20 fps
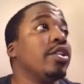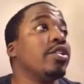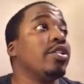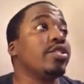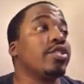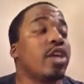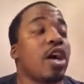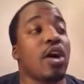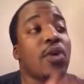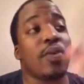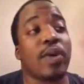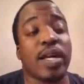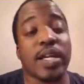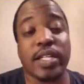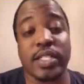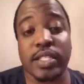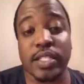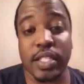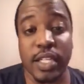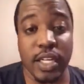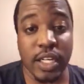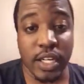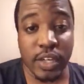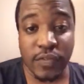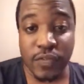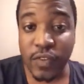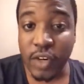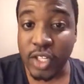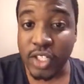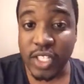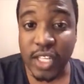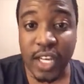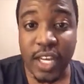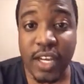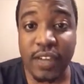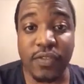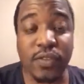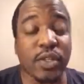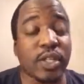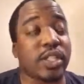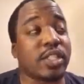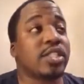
There's always a good first half or a